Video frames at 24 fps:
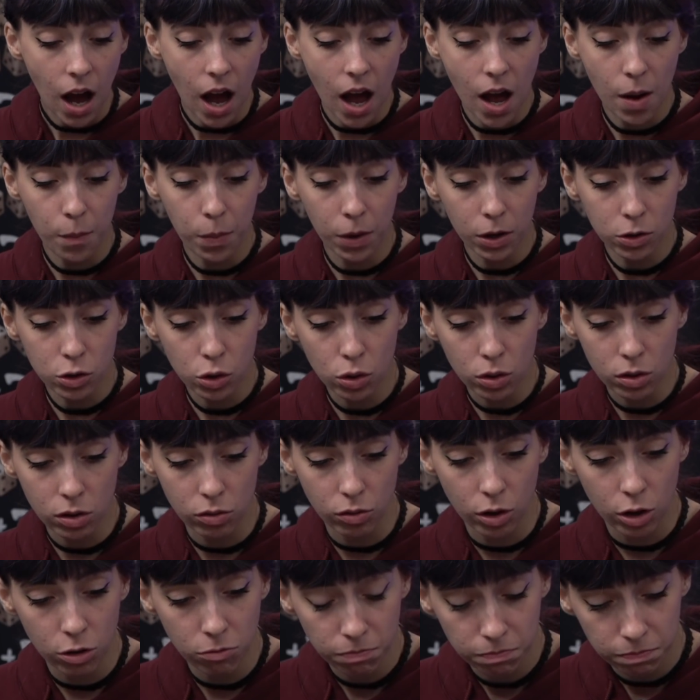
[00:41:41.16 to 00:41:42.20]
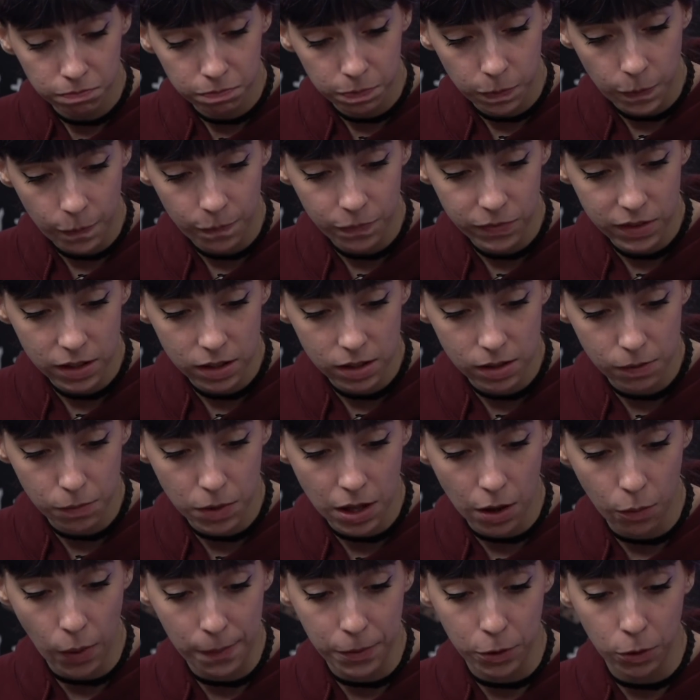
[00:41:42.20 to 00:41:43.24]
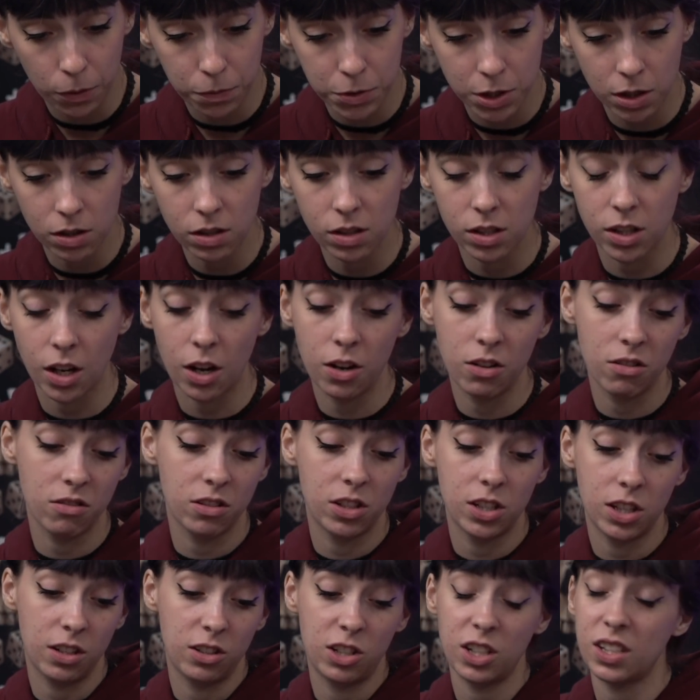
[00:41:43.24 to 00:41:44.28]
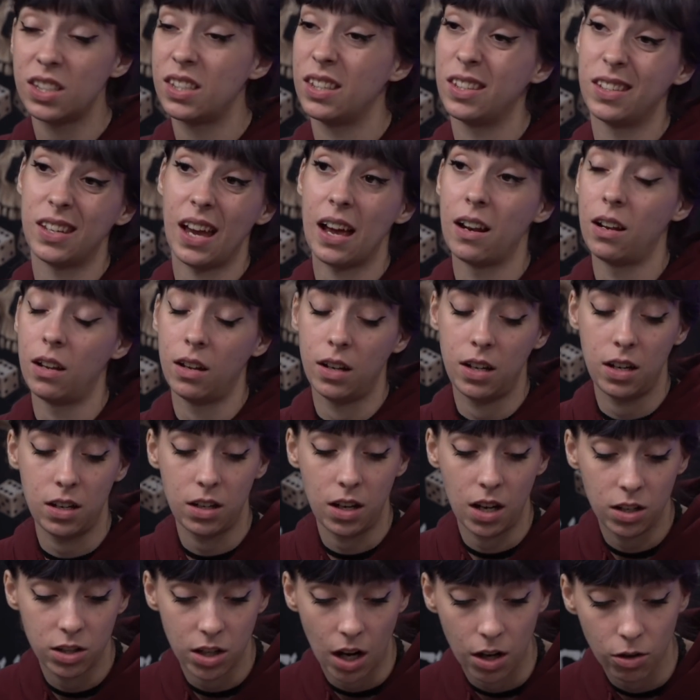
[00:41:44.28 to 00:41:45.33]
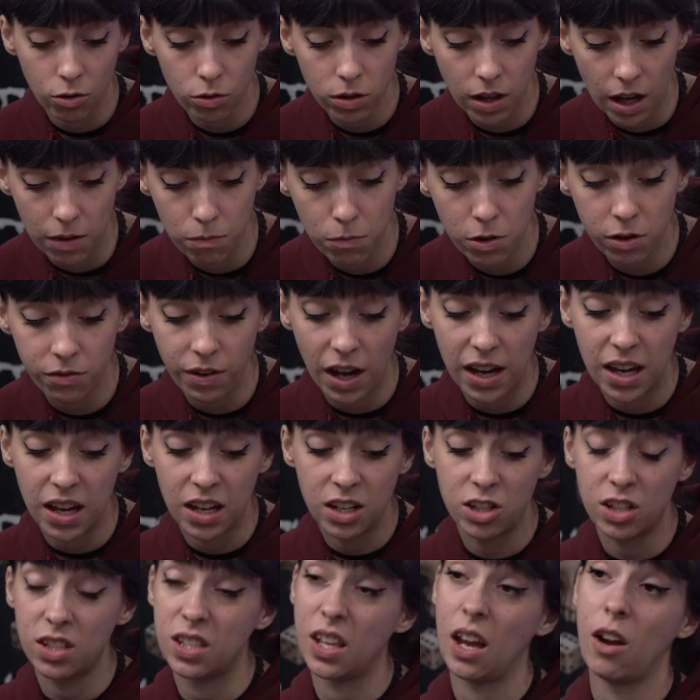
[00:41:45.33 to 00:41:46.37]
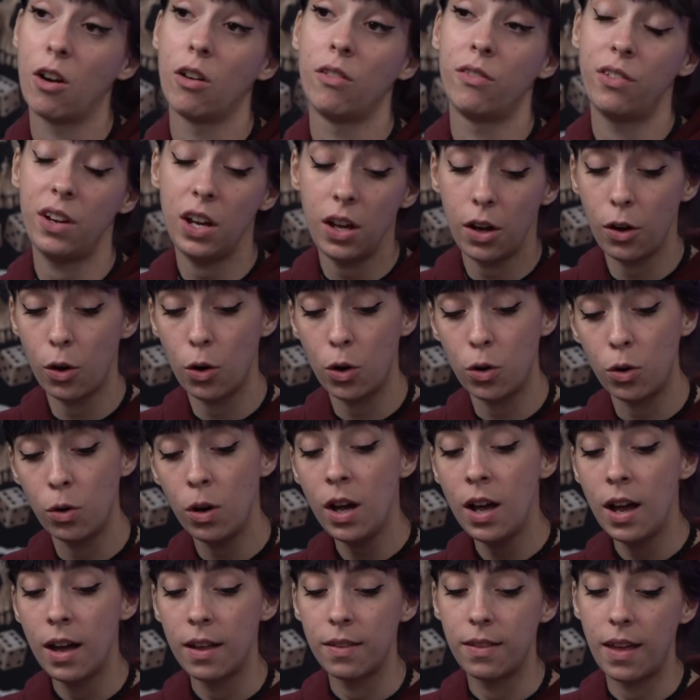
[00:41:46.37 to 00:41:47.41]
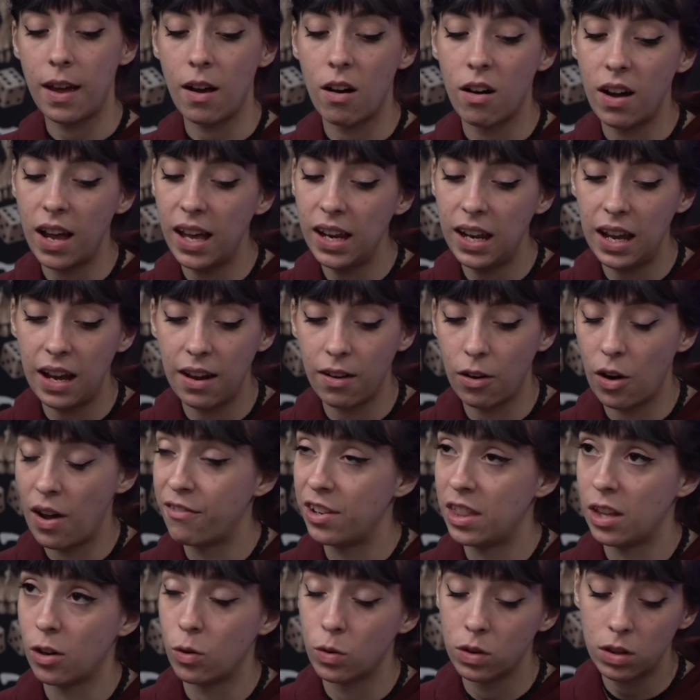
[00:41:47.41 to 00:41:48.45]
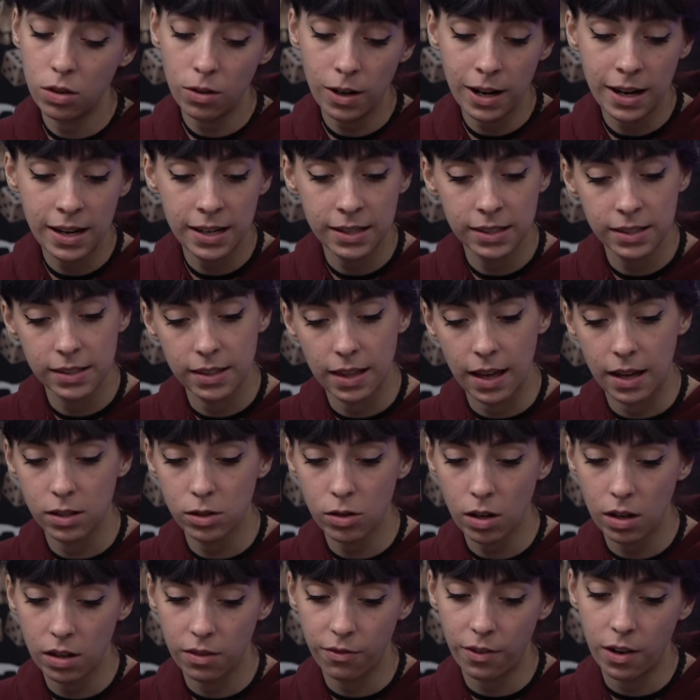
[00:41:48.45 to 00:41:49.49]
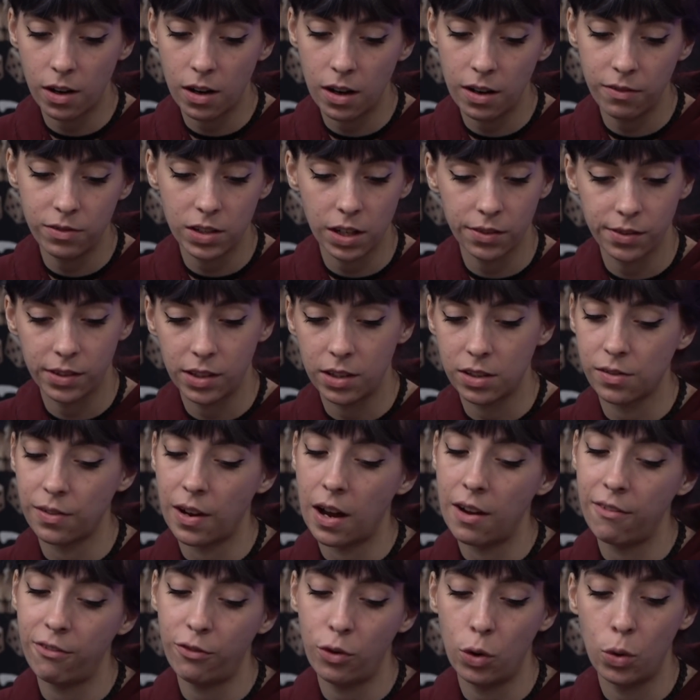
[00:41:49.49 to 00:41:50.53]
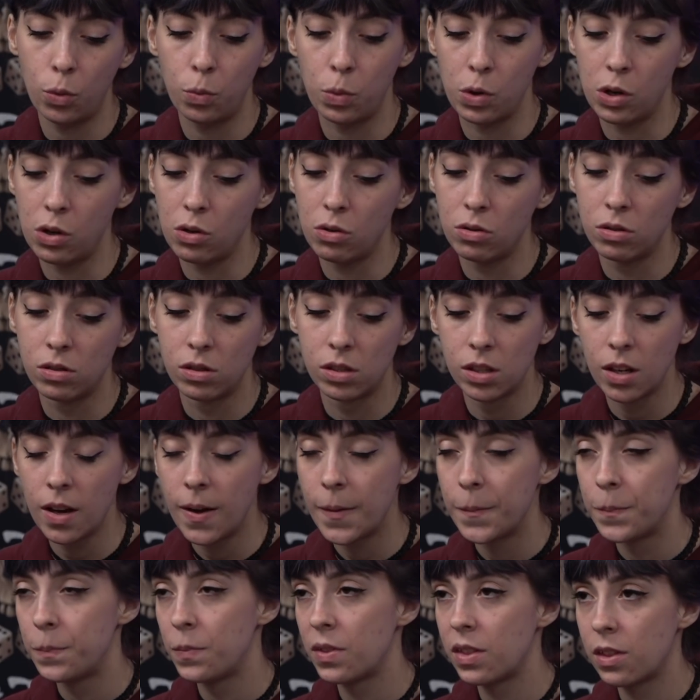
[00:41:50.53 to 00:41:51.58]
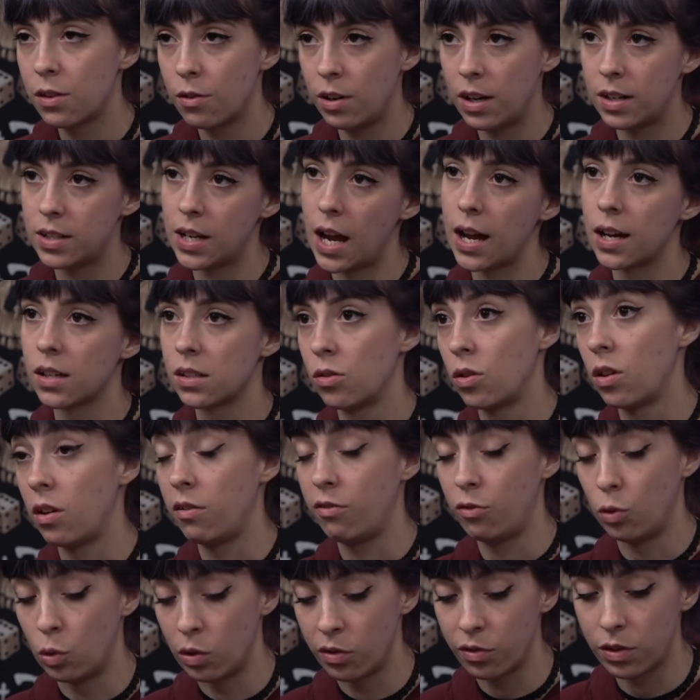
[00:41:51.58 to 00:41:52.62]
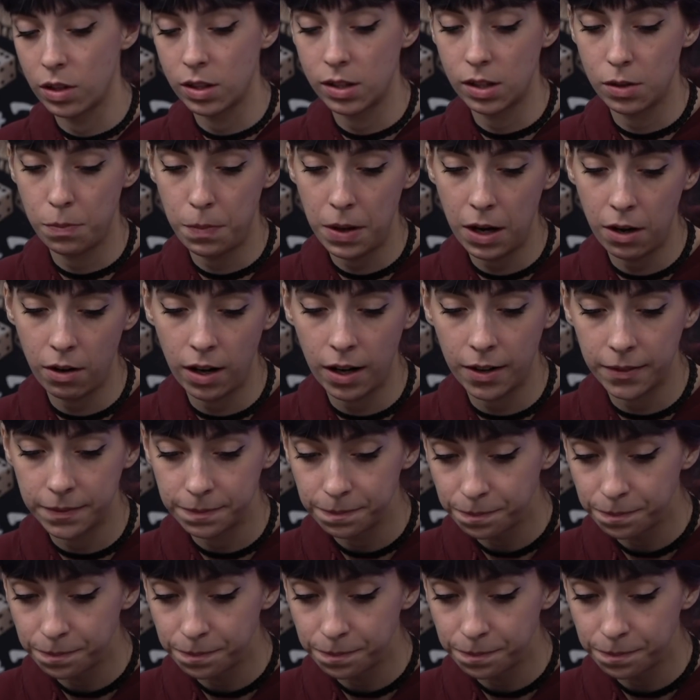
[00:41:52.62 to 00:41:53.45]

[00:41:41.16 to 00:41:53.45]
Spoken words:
But I'll talk through some of their weapon options. So just the stat line in general, they move 8 inches, they are a vehicle, they are hitting everything on 3s, they're strength 5, toughness 5, 4 wounds, 3 attacks, although 4 for the superior,